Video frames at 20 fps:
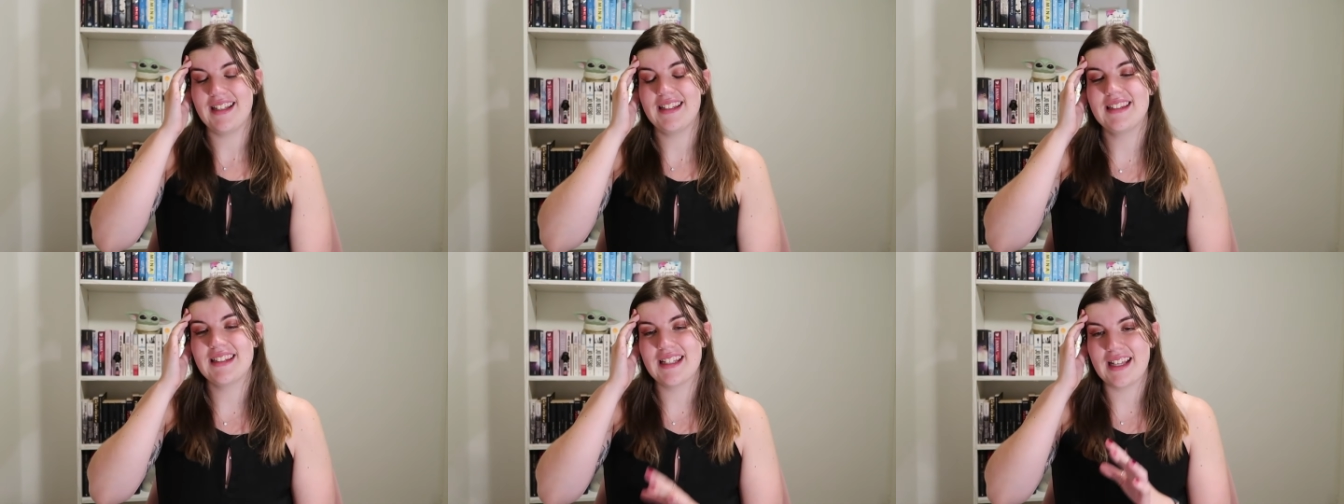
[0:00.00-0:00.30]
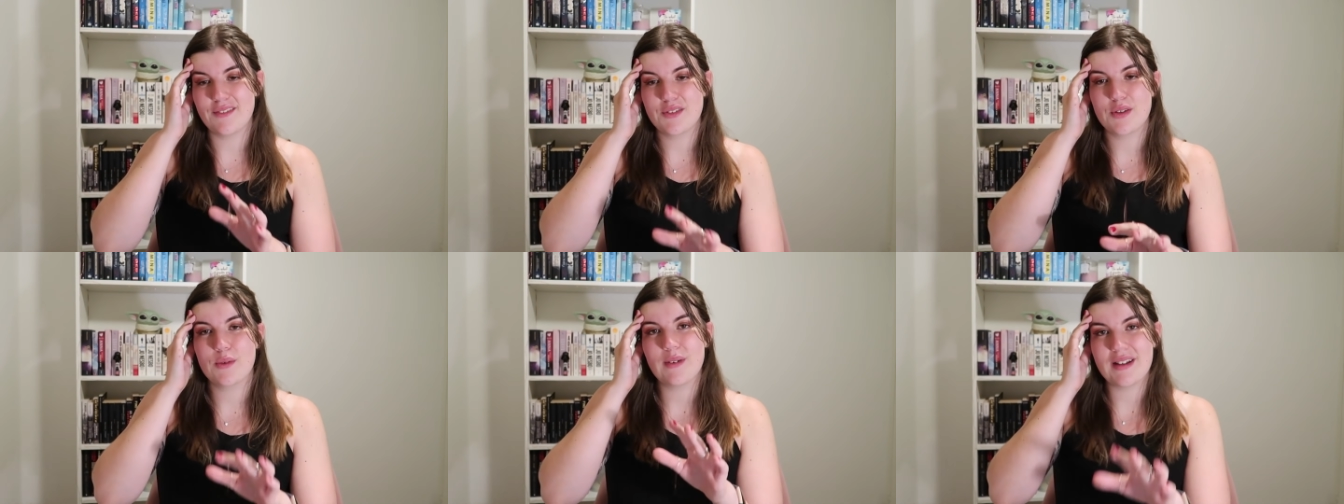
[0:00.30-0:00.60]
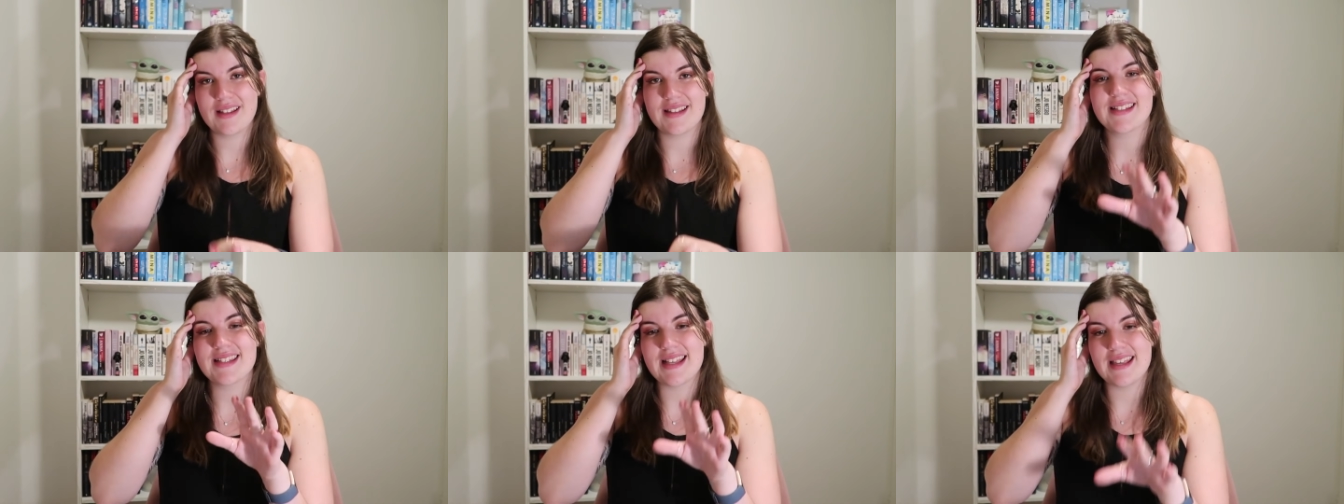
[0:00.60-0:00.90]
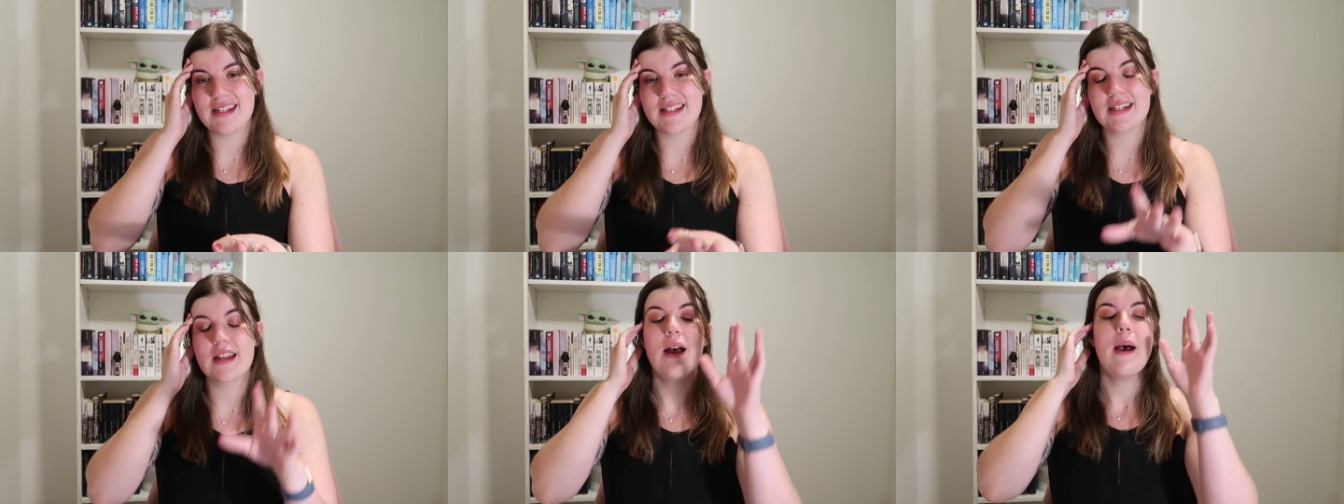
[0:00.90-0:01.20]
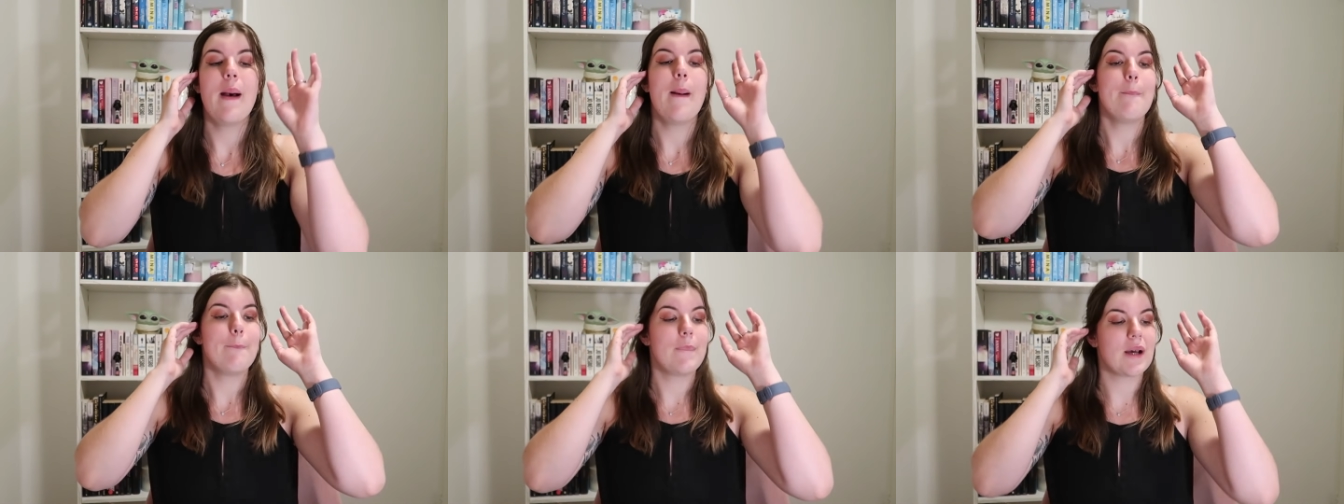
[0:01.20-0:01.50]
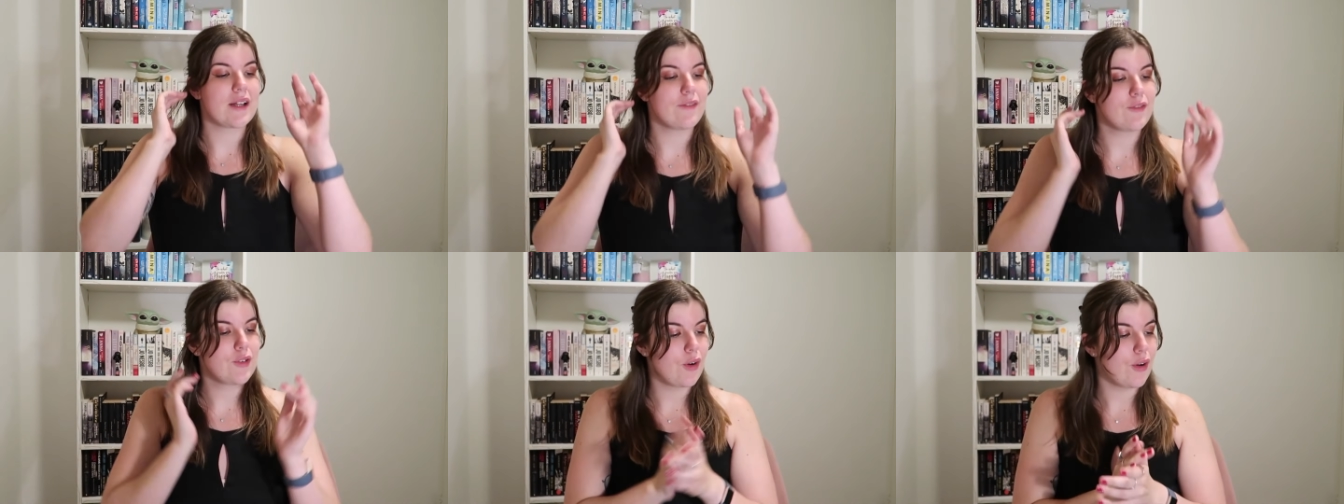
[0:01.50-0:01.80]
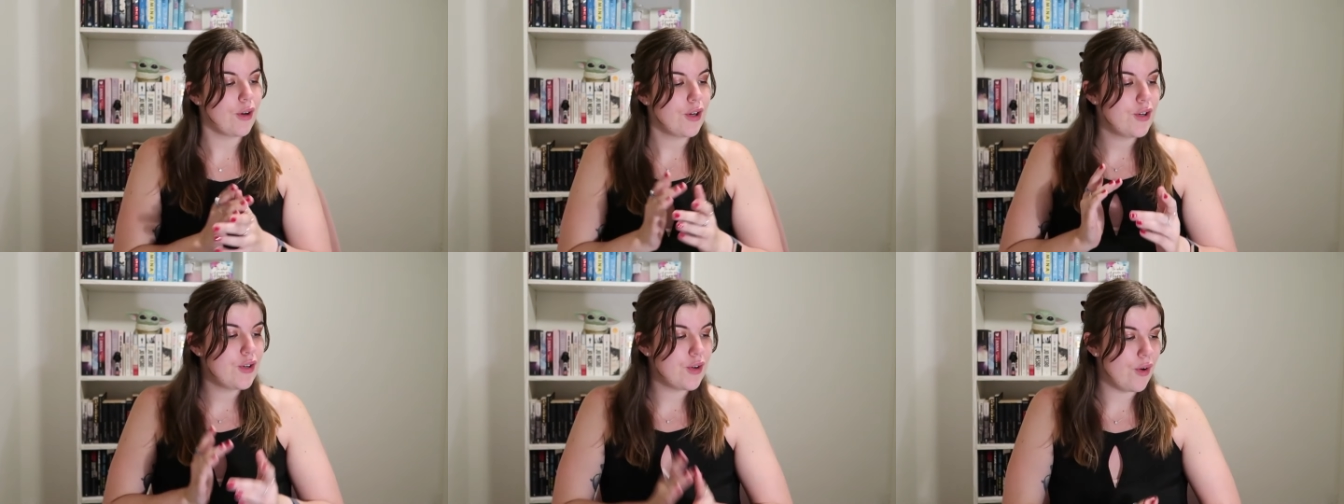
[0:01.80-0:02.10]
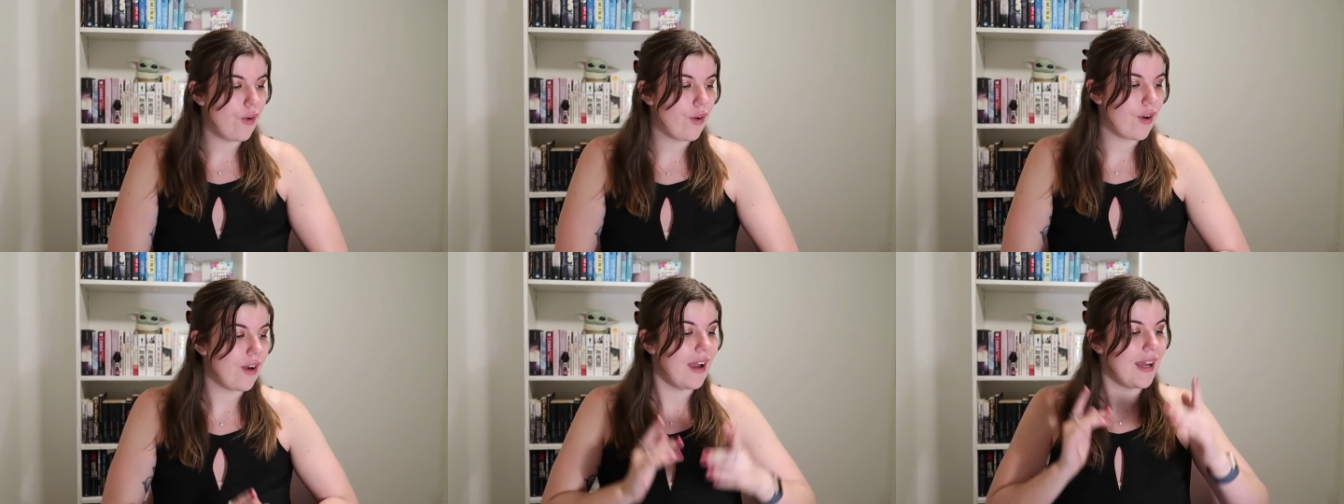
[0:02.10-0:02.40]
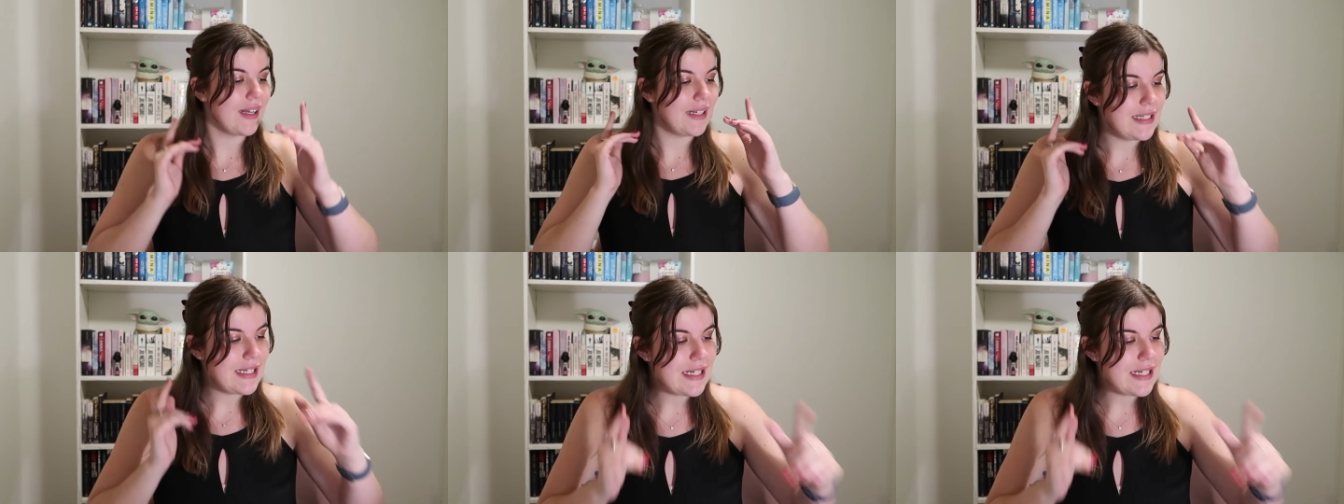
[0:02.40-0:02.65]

I love the way this ended but I've got to know I